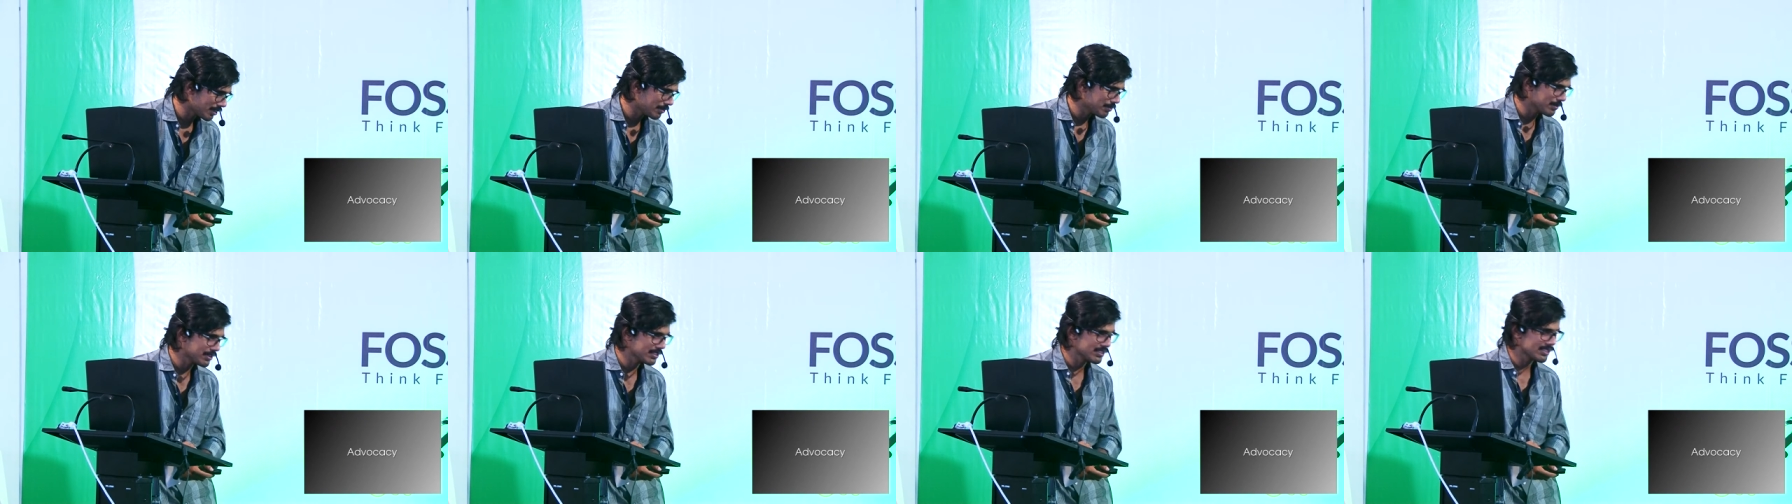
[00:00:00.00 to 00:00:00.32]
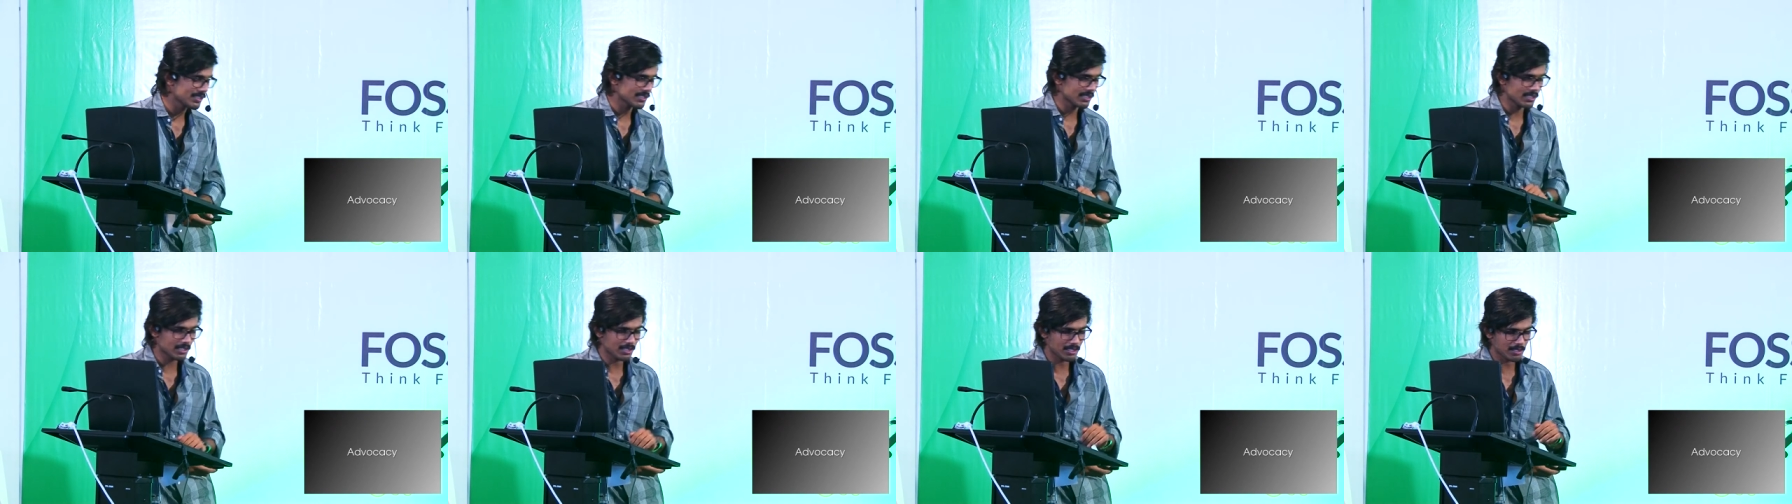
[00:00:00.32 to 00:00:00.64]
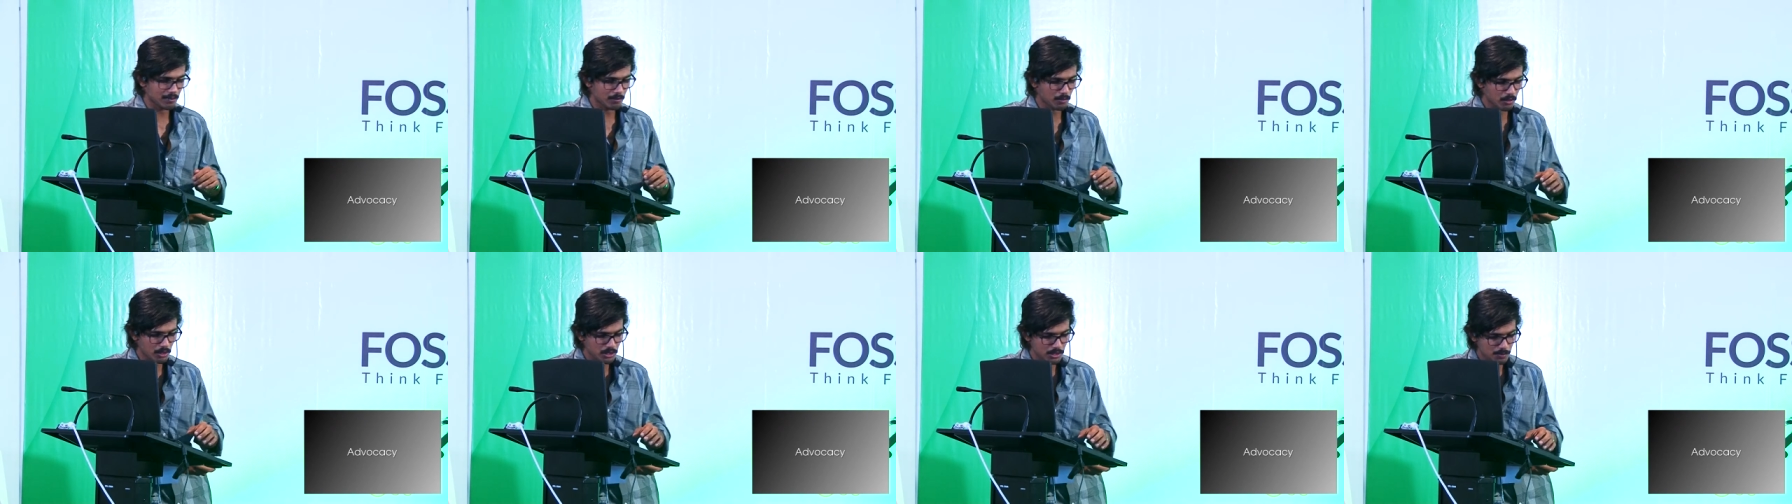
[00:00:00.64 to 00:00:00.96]
uh, means uh,
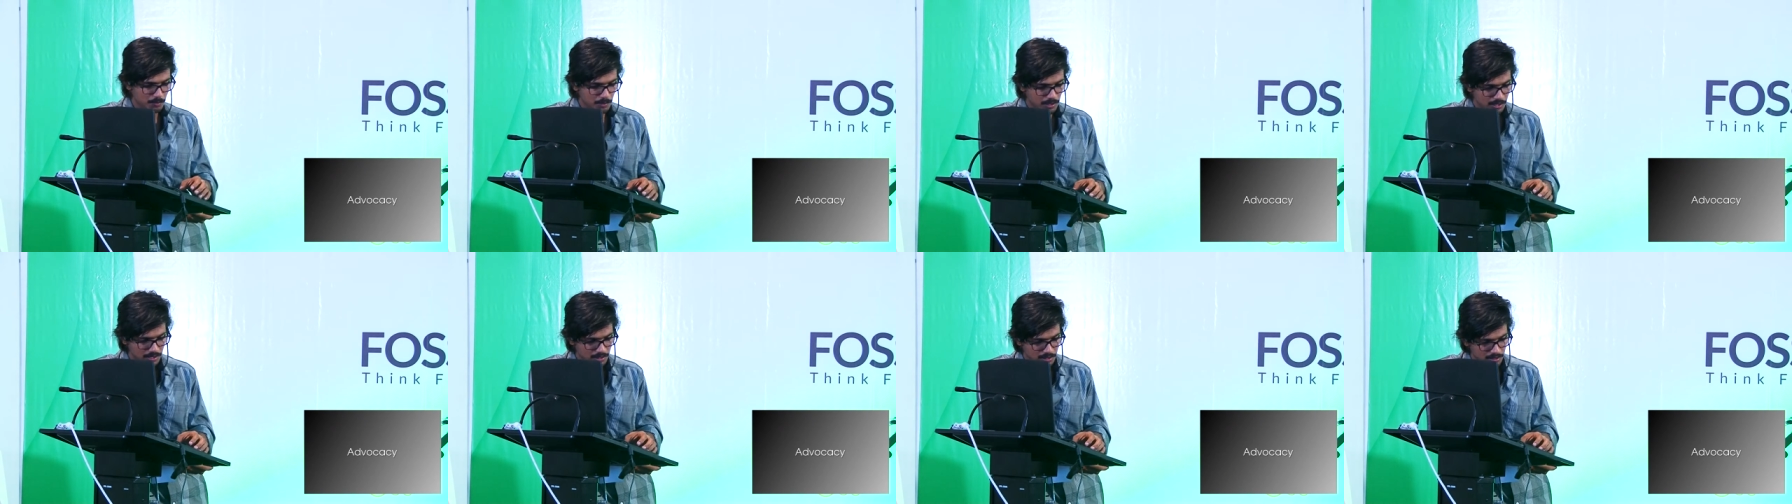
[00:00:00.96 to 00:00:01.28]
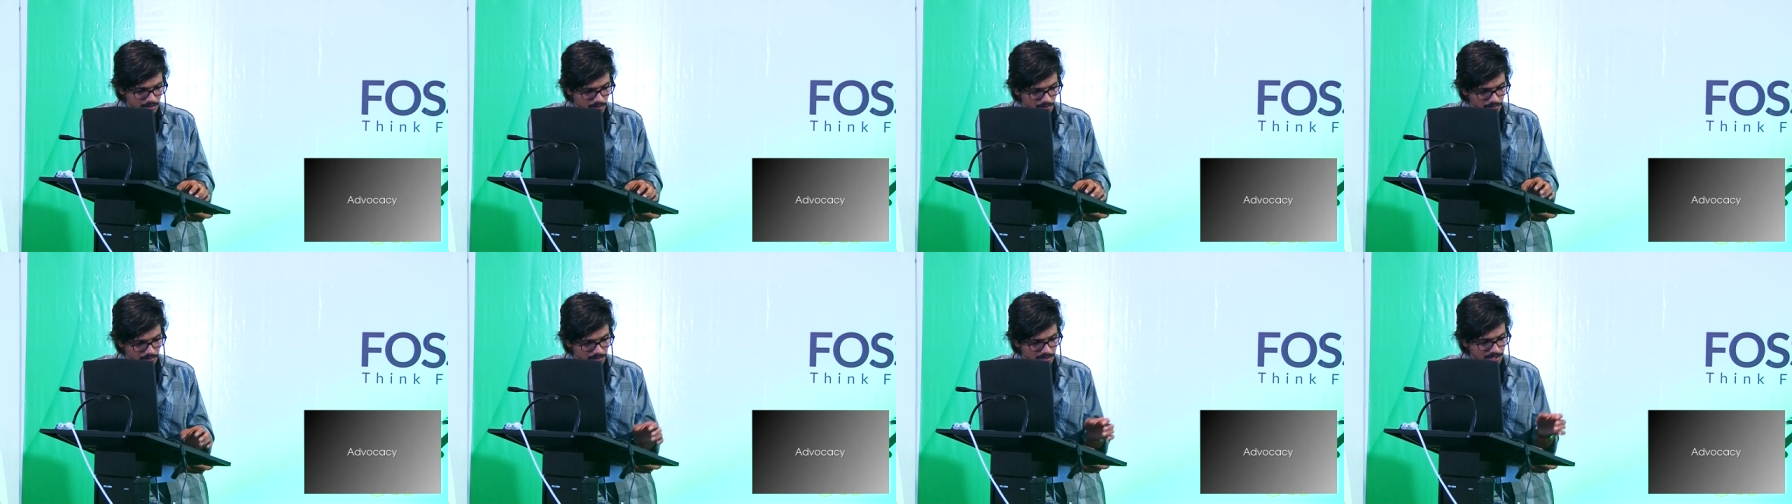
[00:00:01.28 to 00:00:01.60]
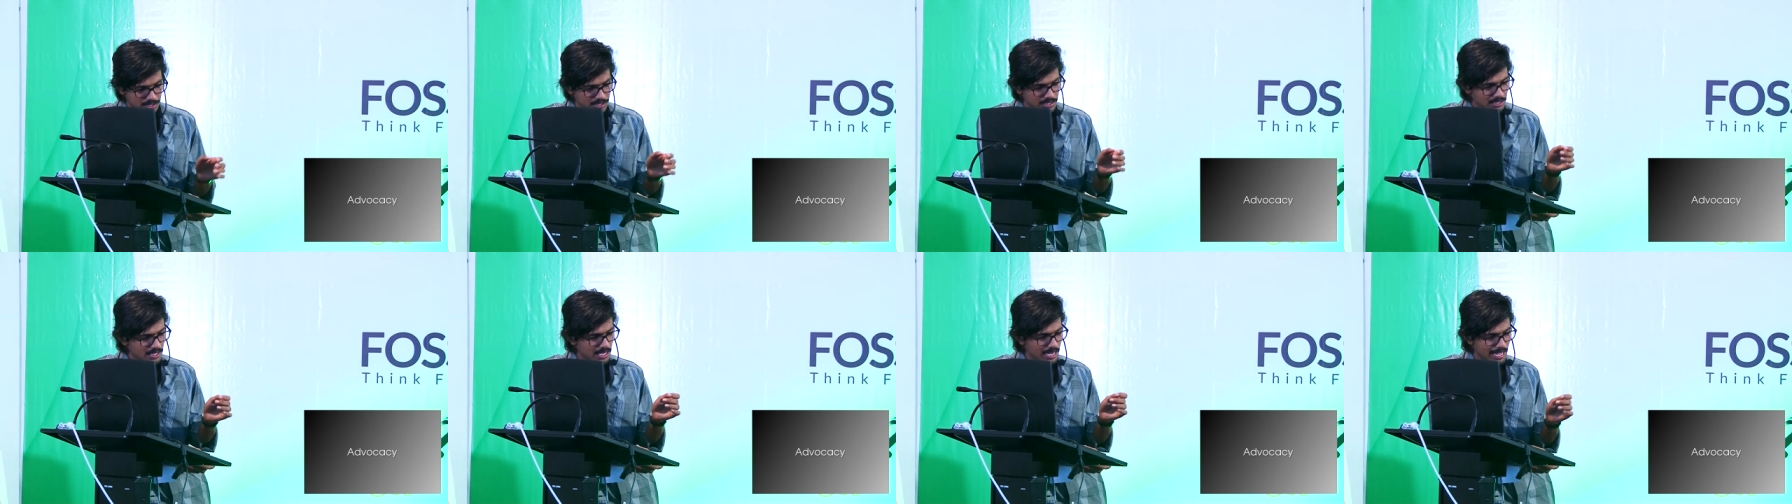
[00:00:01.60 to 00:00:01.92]
most part of
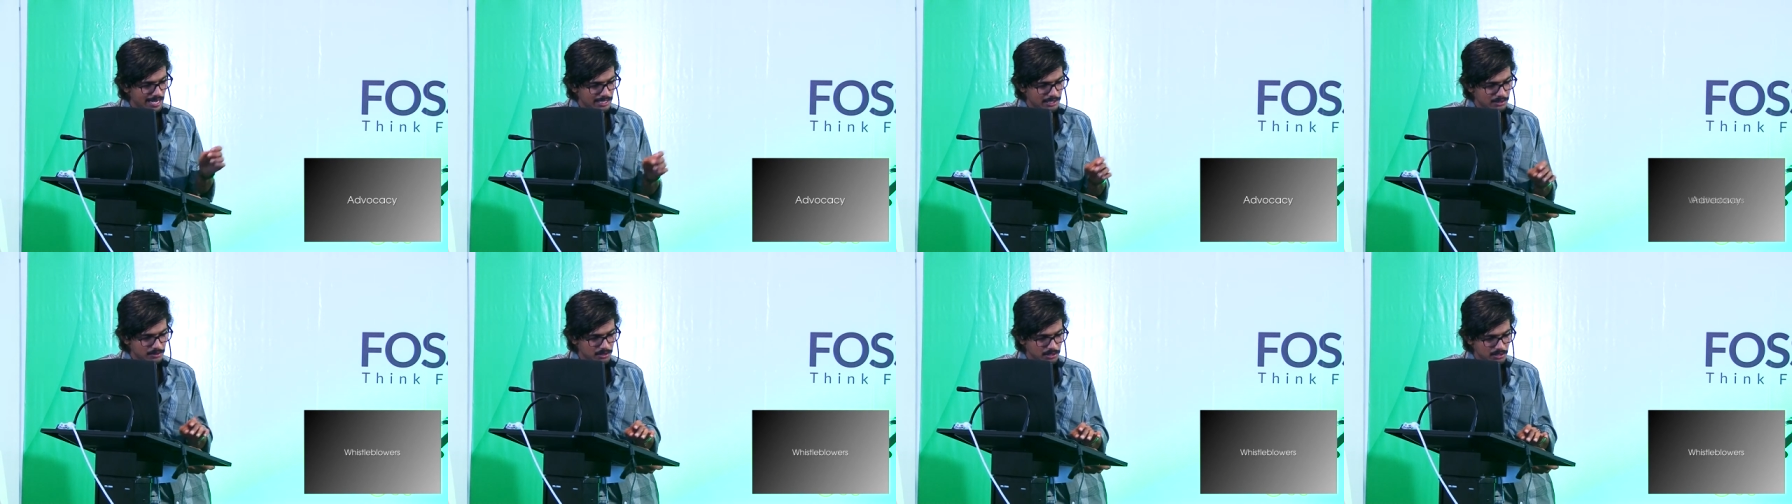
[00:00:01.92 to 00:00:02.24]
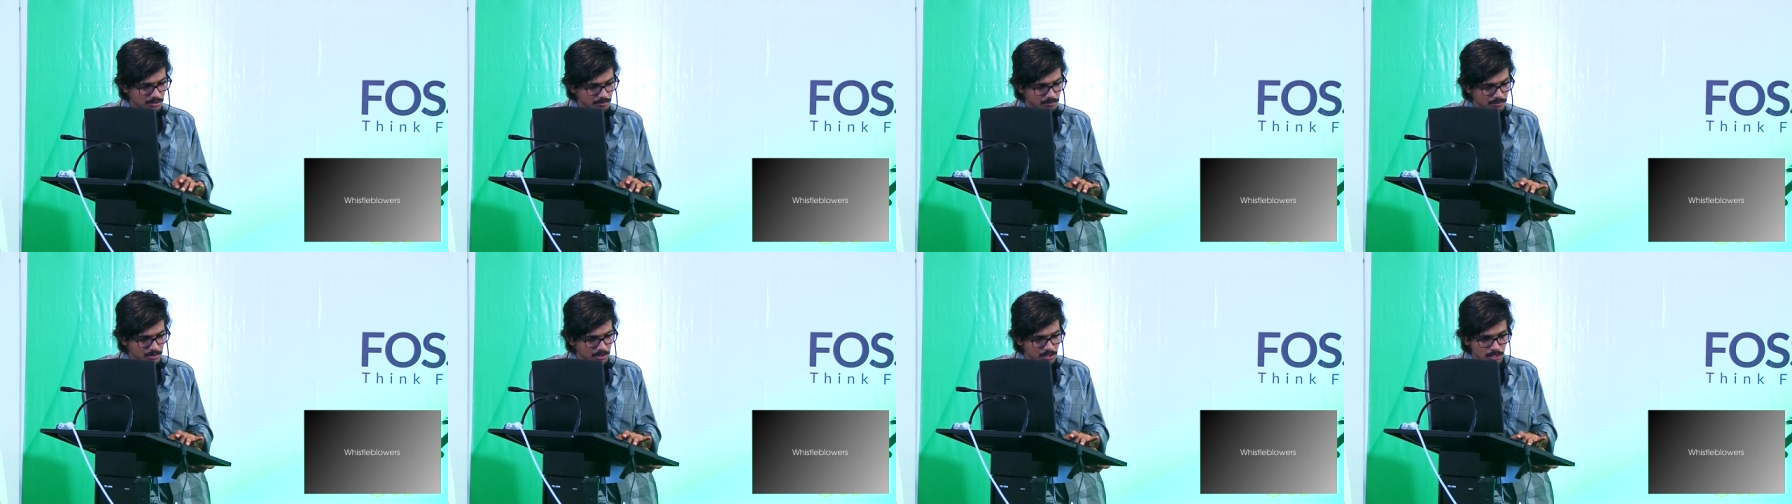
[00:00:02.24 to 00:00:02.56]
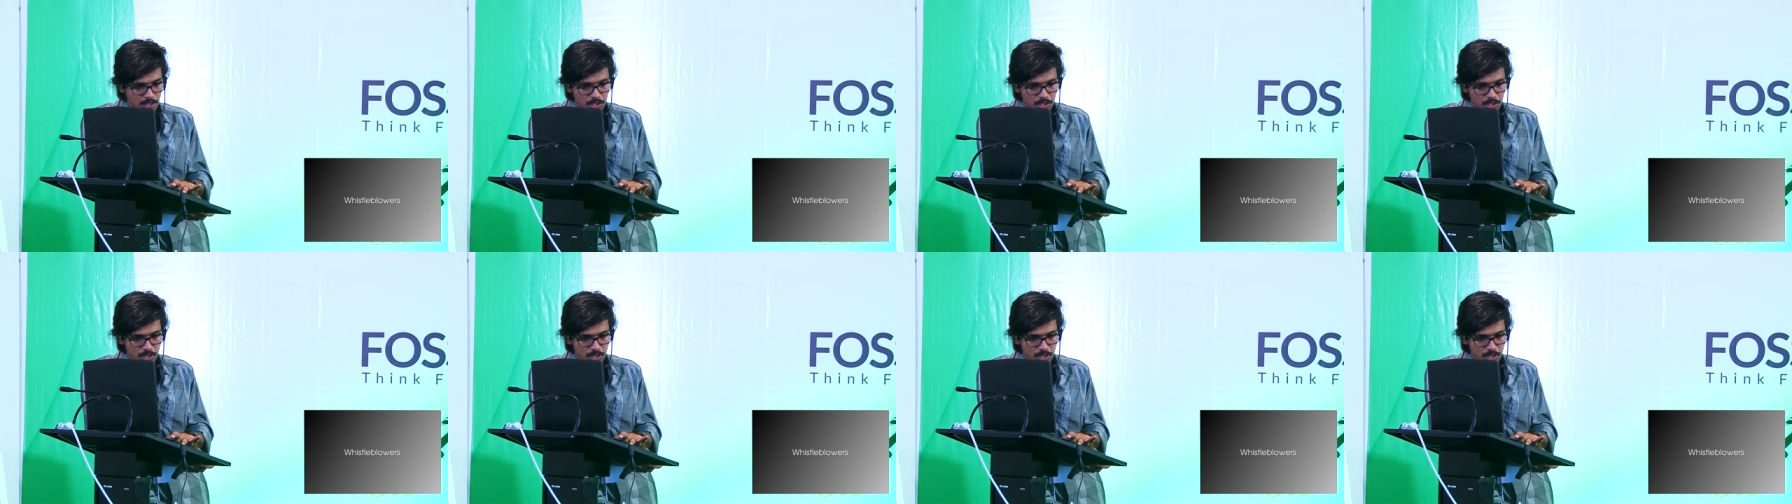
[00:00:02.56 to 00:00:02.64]
digital activism.